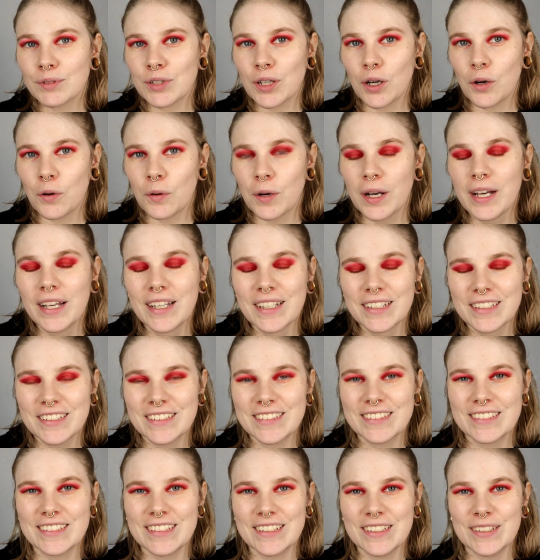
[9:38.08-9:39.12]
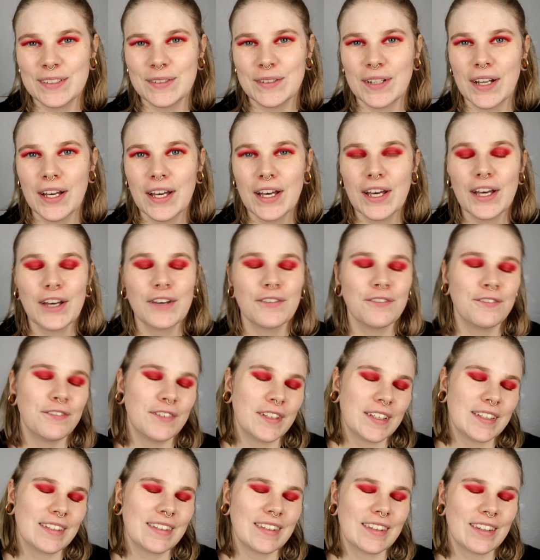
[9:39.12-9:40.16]
going to
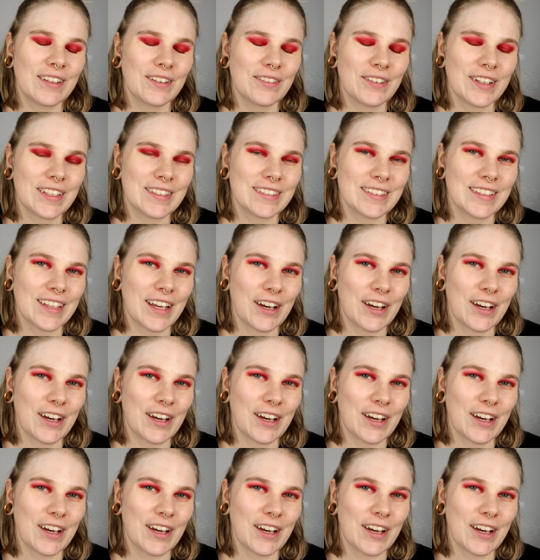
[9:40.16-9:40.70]
fix the rest